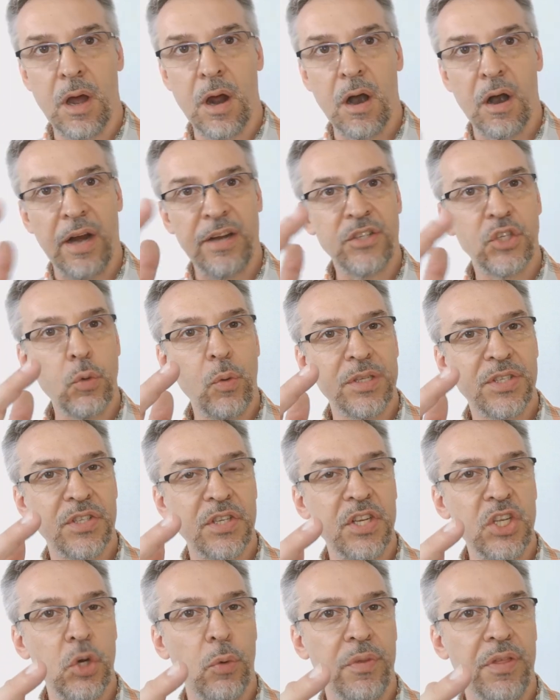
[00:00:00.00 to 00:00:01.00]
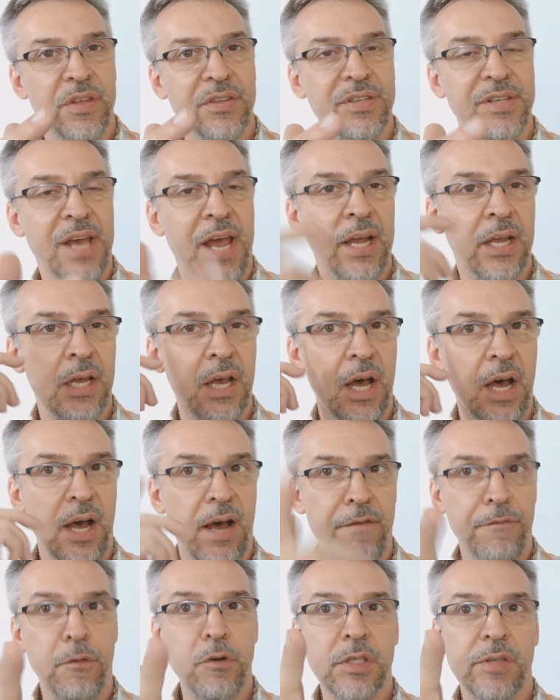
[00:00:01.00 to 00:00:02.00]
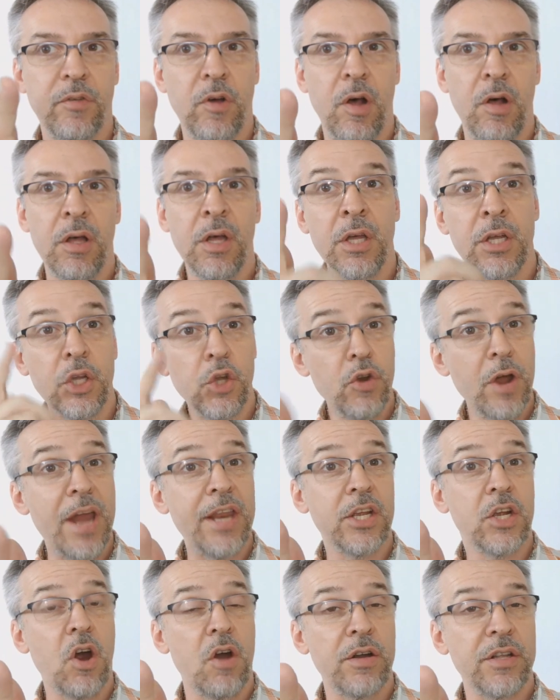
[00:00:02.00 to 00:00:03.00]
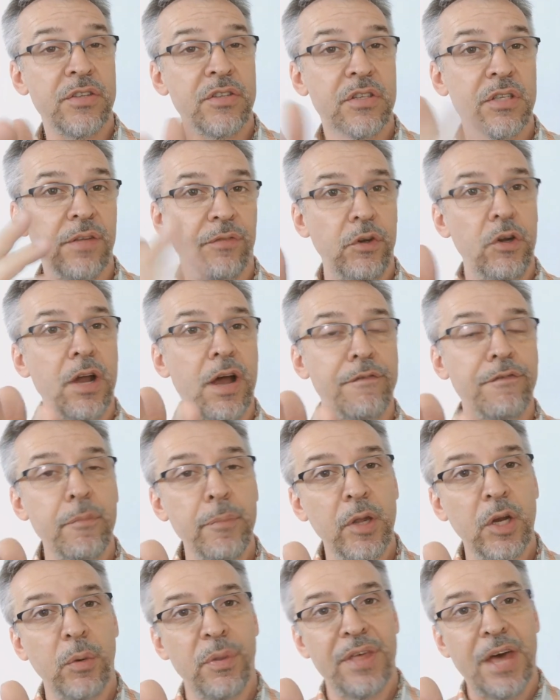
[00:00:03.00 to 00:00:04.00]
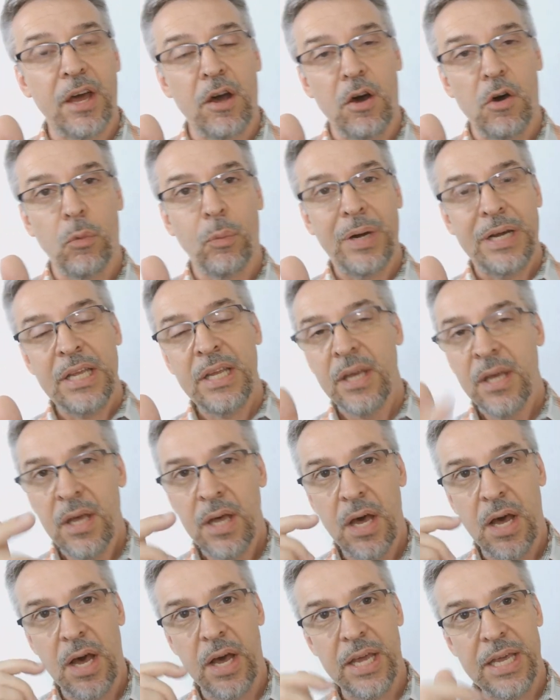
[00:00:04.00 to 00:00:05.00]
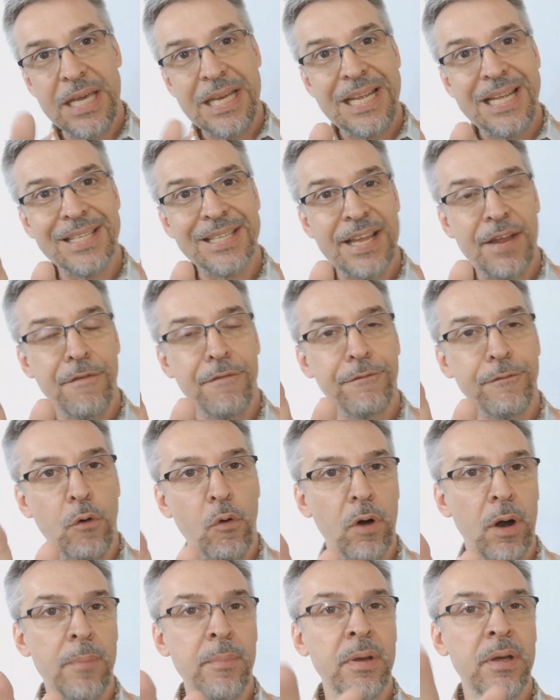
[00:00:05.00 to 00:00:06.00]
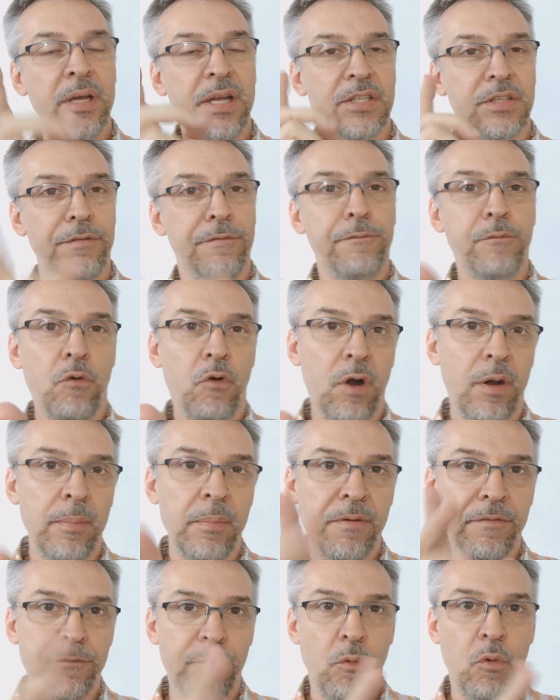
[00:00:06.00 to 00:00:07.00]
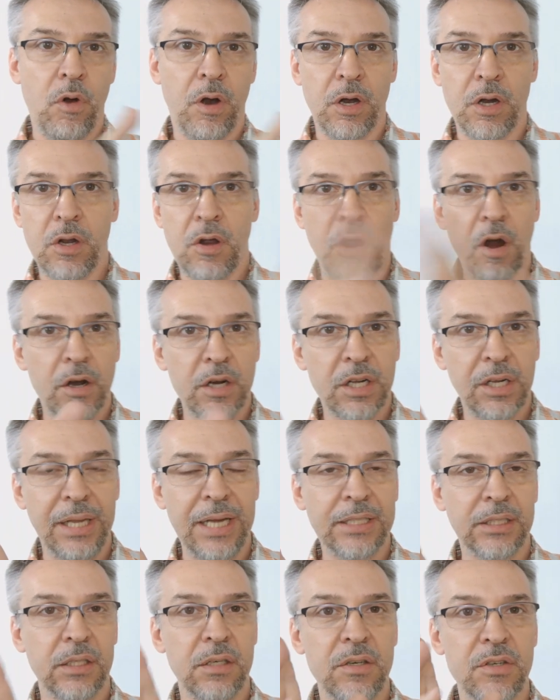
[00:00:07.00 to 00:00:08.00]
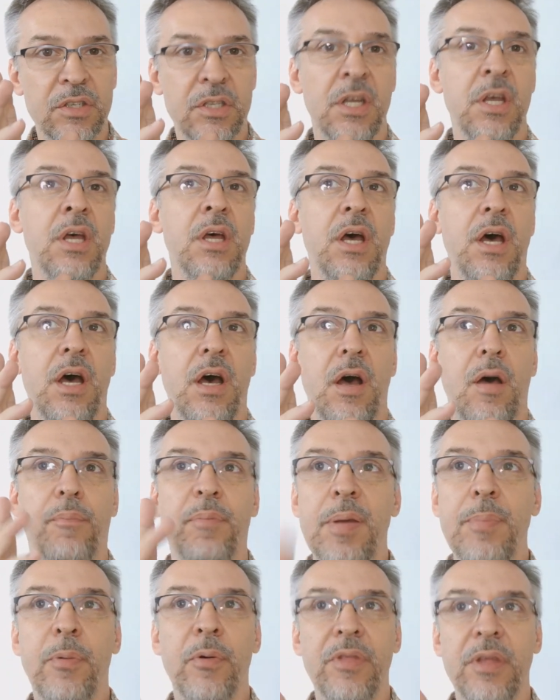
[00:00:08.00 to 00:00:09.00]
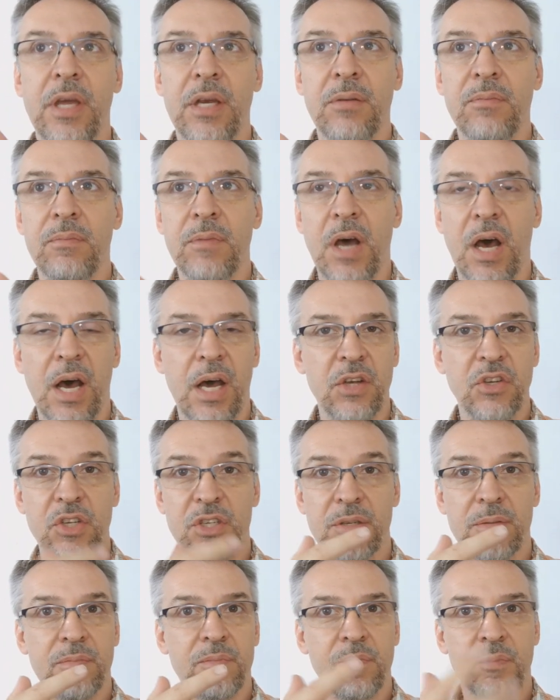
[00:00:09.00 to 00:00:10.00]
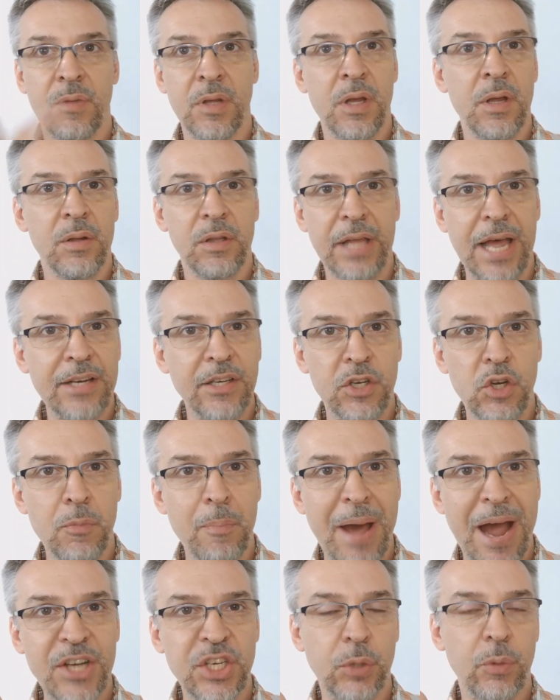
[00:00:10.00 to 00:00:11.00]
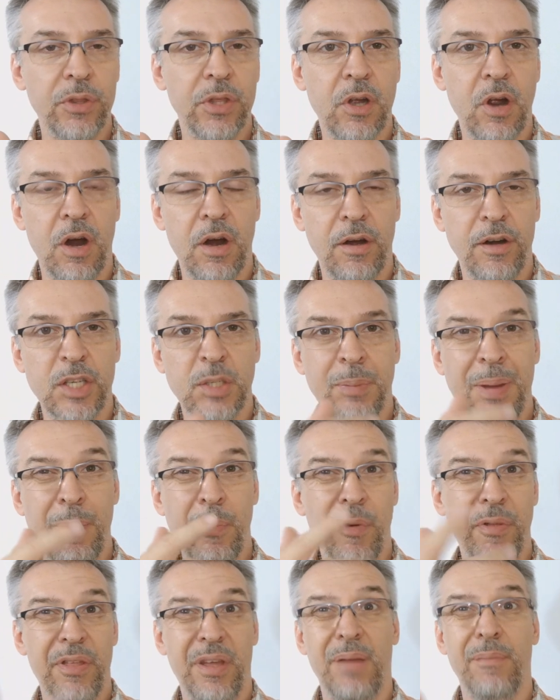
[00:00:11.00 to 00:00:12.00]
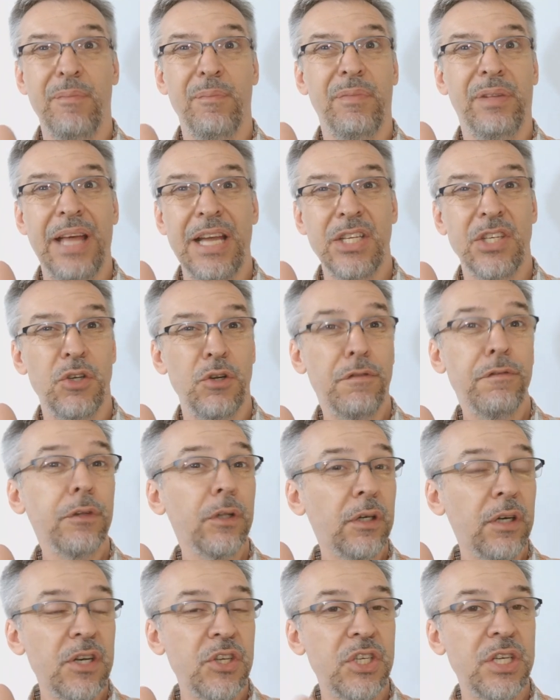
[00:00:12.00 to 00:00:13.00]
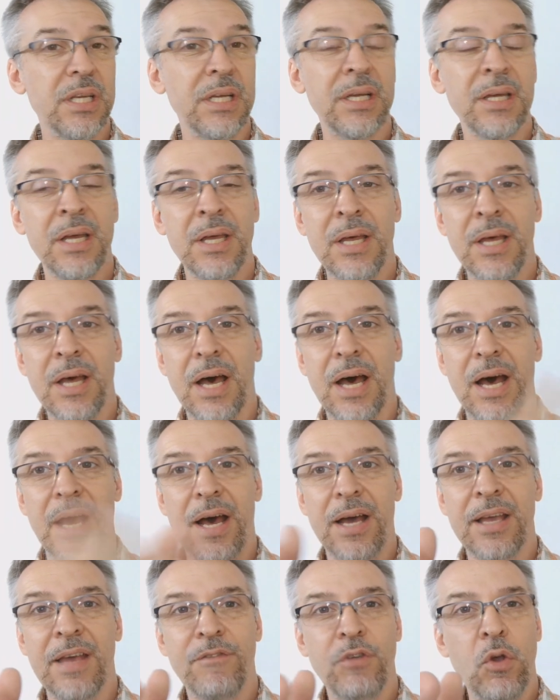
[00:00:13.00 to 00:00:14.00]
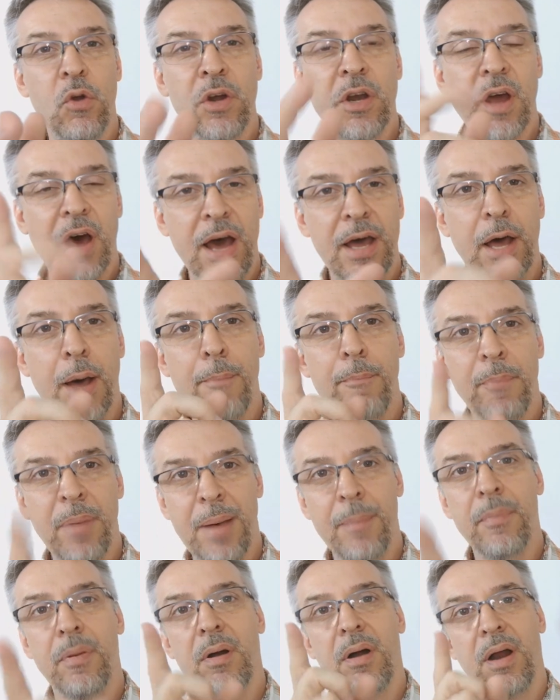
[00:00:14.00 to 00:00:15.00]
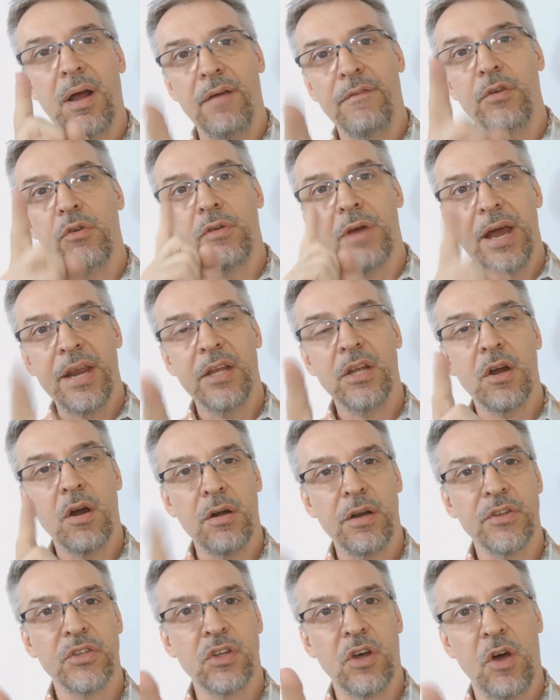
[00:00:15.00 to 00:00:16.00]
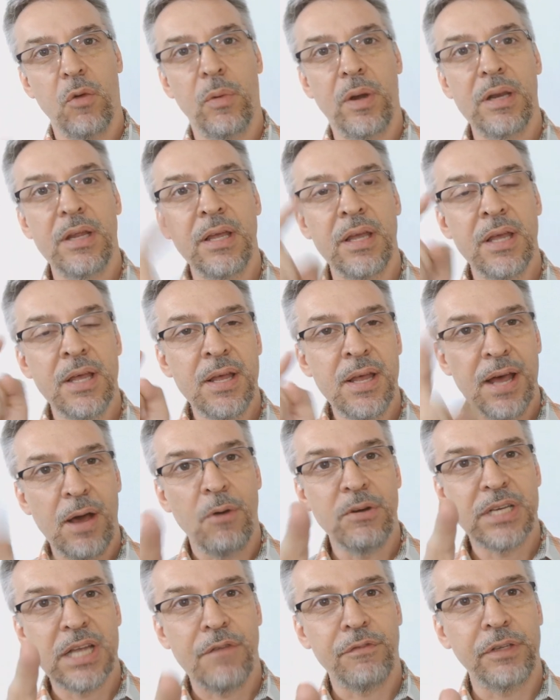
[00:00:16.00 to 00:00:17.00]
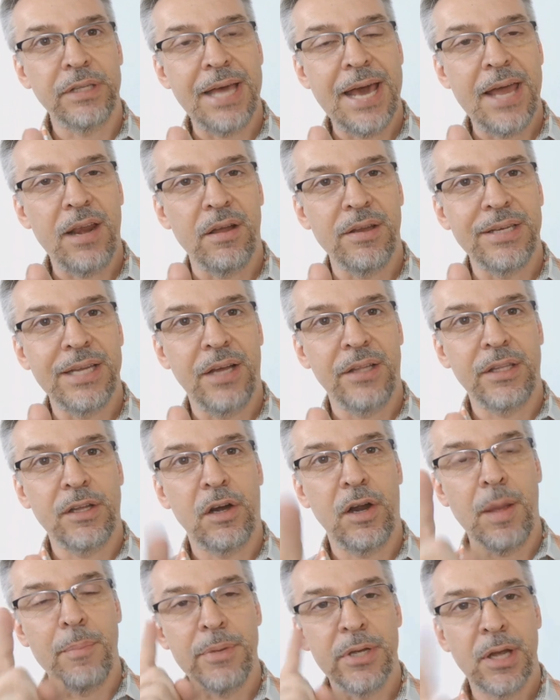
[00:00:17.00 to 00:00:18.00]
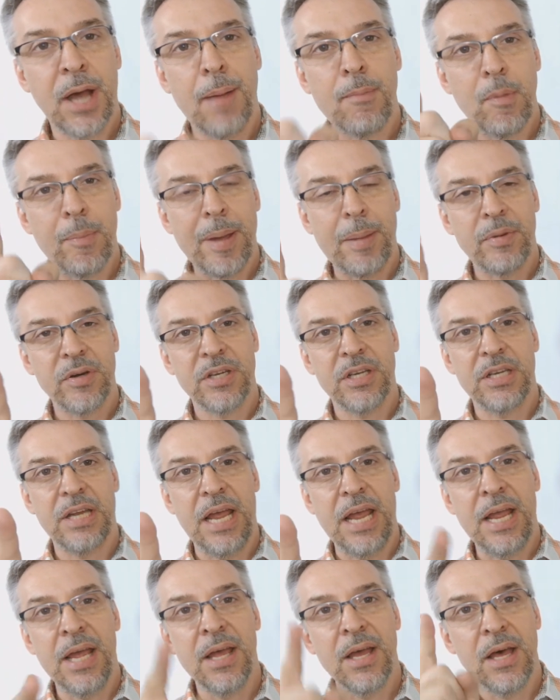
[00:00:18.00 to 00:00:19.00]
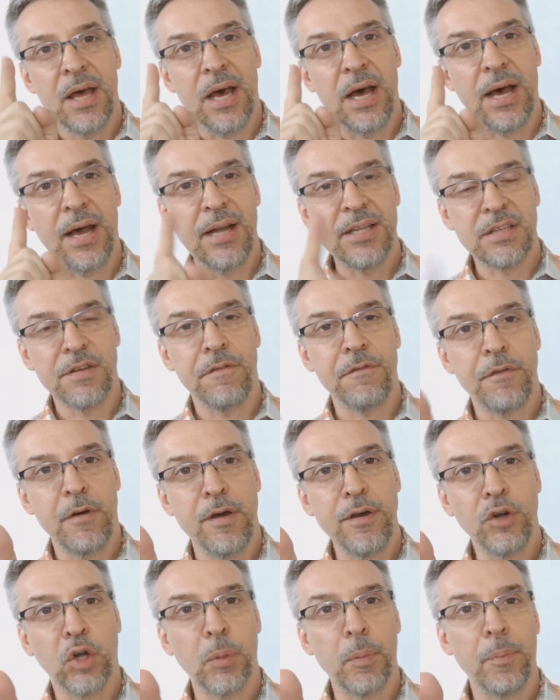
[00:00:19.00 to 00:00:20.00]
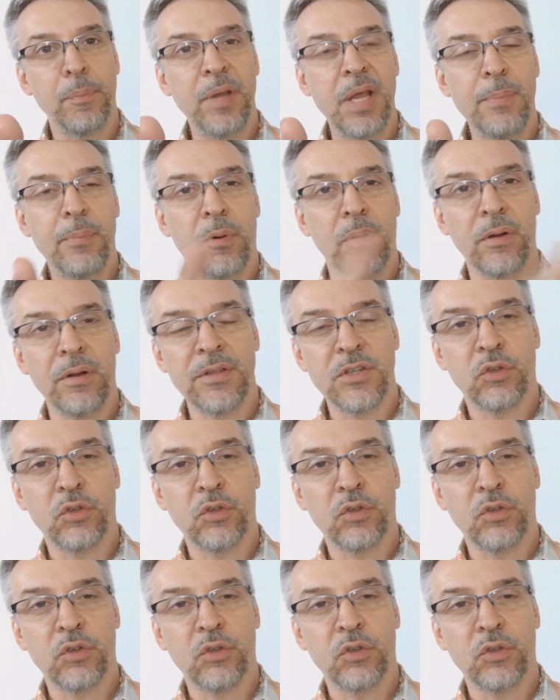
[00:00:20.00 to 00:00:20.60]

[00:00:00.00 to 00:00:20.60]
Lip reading: All right, so what's the deal with this deck? First of all, United Cardists, if you're not familiar with that already, it is a forum. It's a forum for card collectors, people that just like to do magic with cards, people that like to do flourishing. If you're not a member of United Cardists already, I would definitely head on down there and become a member today. It's a fun group of people.